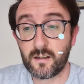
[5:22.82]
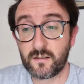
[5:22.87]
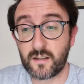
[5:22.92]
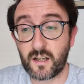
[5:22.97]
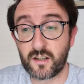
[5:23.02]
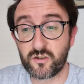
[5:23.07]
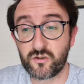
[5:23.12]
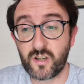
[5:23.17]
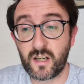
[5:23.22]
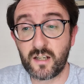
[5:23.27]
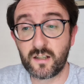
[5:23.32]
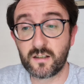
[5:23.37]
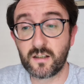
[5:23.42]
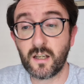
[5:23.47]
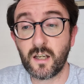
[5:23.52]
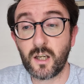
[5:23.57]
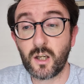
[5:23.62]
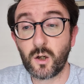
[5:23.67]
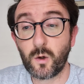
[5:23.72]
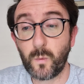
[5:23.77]
that's right.
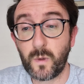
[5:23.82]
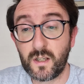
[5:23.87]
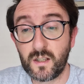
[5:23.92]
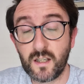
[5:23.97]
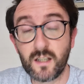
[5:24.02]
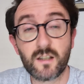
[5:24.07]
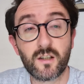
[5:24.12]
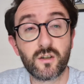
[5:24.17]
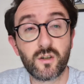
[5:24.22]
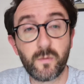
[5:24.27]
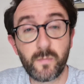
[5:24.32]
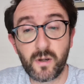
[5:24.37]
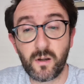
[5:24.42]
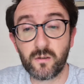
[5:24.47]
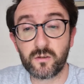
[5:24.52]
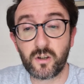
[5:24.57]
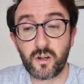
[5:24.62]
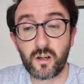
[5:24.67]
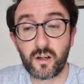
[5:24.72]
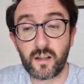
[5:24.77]
We need to
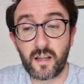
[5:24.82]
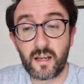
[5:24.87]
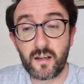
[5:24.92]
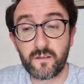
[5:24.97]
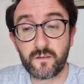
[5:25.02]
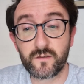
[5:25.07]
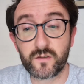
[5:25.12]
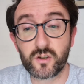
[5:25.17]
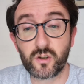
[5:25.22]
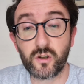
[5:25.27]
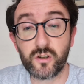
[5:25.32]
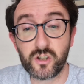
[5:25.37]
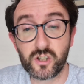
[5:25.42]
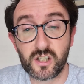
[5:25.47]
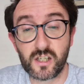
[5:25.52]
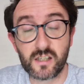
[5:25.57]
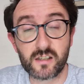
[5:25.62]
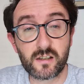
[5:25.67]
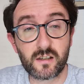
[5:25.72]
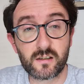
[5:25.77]
build our lives on
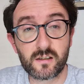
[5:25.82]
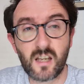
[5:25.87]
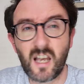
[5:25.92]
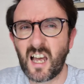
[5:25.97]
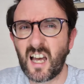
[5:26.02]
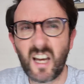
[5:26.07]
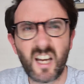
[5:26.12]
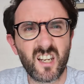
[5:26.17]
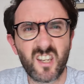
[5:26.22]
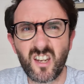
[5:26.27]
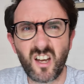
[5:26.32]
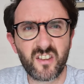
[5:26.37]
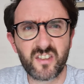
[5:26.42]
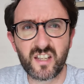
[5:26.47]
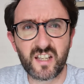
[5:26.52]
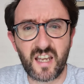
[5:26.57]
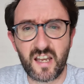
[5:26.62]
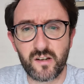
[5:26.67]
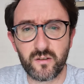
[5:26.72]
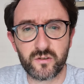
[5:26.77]
Jesus and
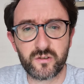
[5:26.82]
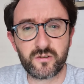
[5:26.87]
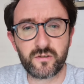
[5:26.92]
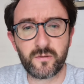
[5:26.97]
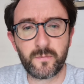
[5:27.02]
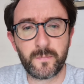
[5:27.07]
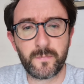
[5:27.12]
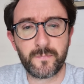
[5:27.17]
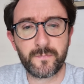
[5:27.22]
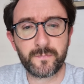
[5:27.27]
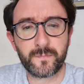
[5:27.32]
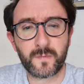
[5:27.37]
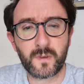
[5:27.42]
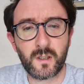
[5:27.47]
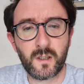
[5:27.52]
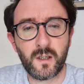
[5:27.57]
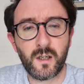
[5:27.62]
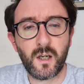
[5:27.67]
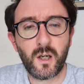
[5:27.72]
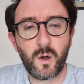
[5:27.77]
nothing else.
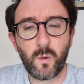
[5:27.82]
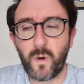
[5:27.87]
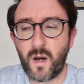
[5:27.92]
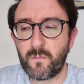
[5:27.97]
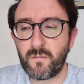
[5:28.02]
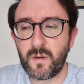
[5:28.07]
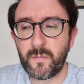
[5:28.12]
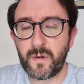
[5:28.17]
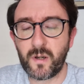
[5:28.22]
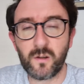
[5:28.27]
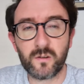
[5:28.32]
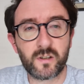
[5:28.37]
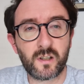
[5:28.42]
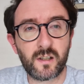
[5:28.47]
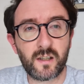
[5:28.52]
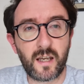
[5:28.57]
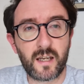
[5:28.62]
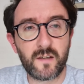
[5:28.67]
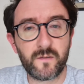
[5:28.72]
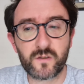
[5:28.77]
When we build our
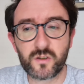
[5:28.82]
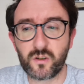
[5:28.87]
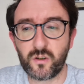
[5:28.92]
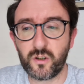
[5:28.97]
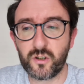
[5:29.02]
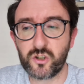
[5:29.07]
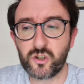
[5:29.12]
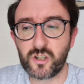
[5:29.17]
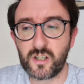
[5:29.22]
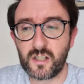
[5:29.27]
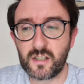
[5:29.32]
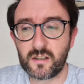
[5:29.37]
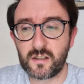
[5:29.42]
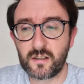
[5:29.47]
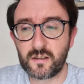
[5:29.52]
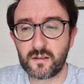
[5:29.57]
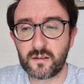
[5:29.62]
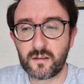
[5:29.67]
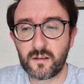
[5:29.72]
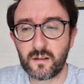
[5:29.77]
lives on
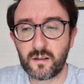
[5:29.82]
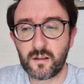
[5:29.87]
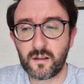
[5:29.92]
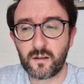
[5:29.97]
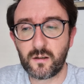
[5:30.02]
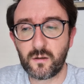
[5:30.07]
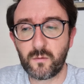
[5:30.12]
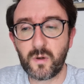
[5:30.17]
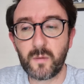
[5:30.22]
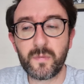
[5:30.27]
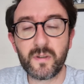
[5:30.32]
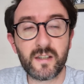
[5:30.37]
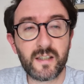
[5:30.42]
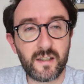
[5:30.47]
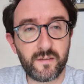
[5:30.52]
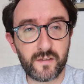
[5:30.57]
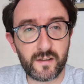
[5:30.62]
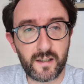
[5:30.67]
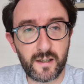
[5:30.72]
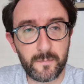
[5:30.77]
Jesus, we
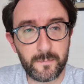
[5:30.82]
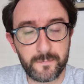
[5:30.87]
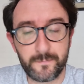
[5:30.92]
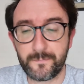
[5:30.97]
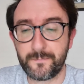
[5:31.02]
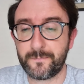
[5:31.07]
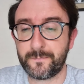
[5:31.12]
believe in him.